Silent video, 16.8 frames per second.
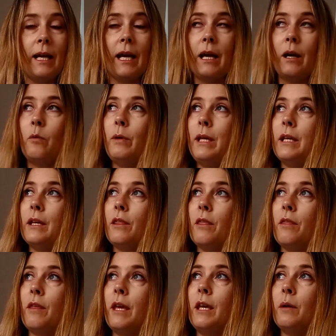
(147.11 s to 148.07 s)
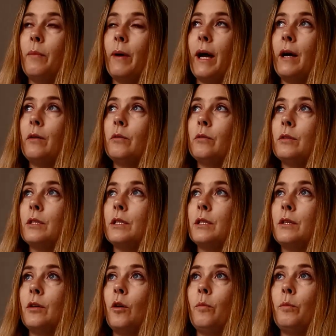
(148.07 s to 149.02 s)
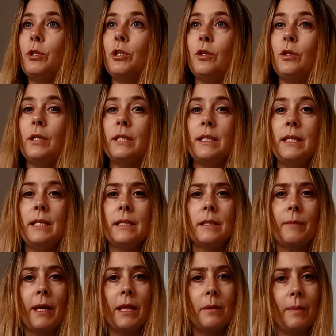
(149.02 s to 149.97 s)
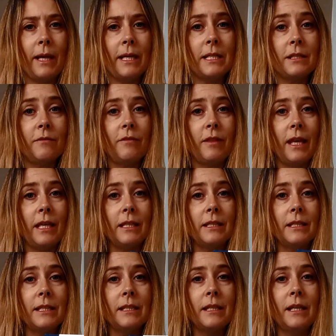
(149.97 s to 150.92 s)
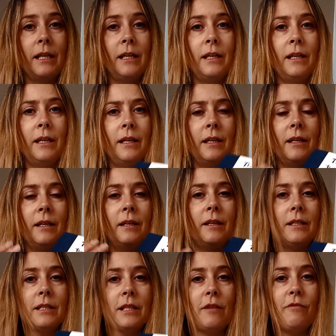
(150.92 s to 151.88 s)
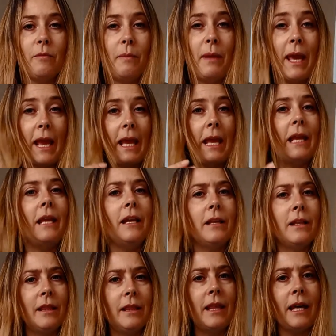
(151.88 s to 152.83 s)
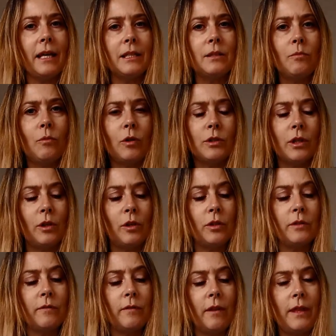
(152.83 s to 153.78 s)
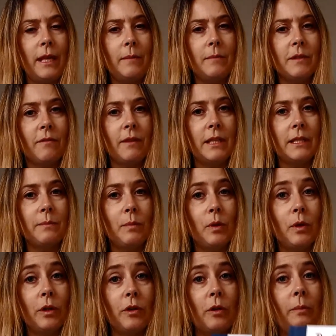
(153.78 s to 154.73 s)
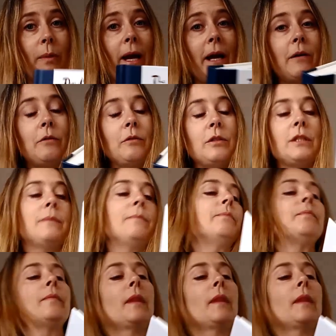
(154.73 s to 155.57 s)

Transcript: how we can think about opportunities to make the best of things. So for me, that's what a lot of the themes of this book are about.